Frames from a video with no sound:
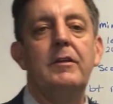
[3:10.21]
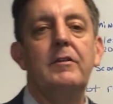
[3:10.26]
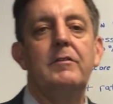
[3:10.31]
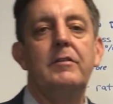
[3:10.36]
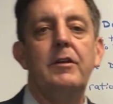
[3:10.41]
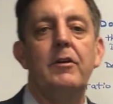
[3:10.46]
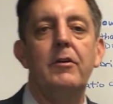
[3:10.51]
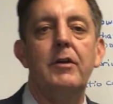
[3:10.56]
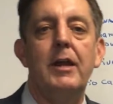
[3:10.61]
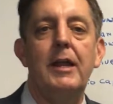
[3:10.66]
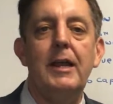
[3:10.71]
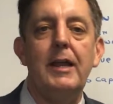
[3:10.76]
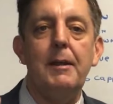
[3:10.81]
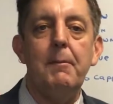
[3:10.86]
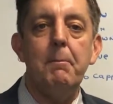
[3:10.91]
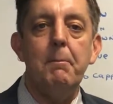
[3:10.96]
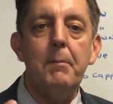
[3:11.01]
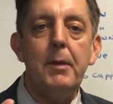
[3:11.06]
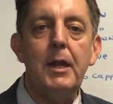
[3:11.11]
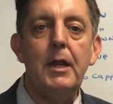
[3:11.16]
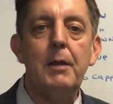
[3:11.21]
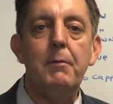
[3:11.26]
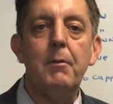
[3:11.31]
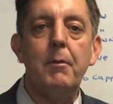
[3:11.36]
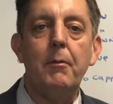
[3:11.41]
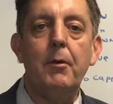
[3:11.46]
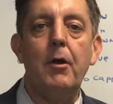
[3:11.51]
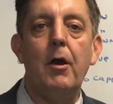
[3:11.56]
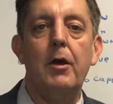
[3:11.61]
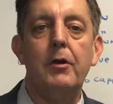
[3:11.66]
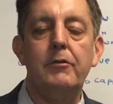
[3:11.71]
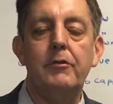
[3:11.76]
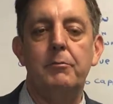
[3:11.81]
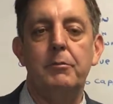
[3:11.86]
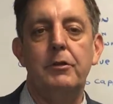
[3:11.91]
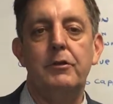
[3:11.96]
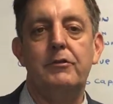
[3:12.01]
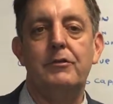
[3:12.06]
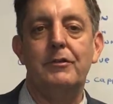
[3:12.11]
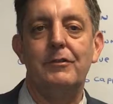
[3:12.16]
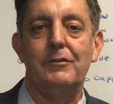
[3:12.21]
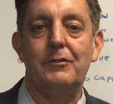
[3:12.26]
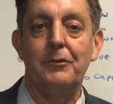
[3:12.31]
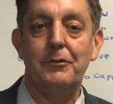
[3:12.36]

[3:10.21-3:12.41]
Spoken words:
considered a minimum contribution.